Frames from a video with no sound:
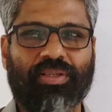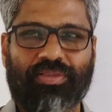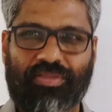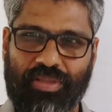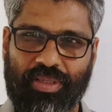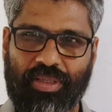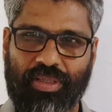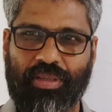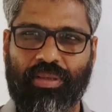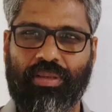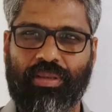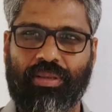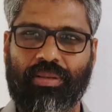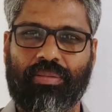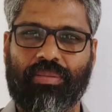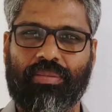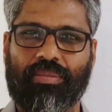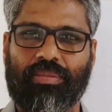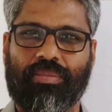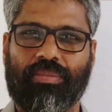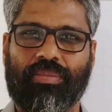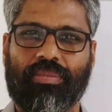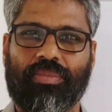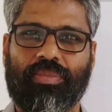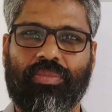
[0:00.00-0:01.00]
It's
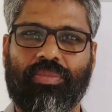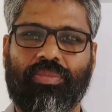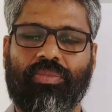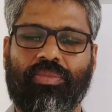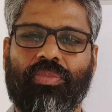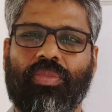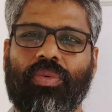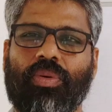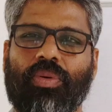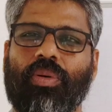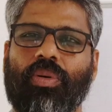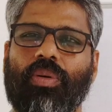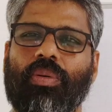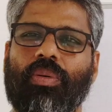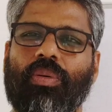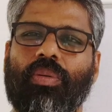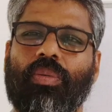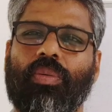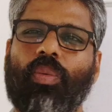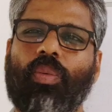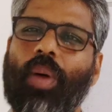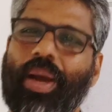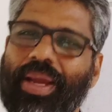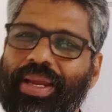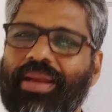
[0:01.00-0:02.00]
a
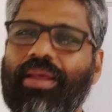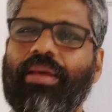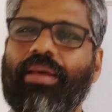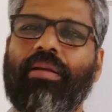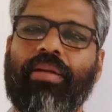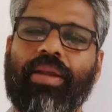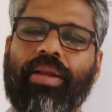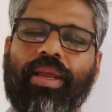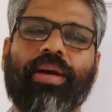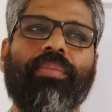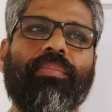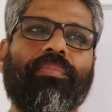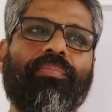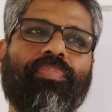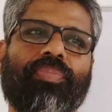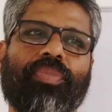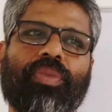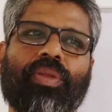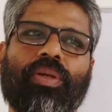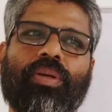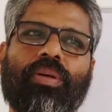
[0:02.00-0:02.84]
wide area.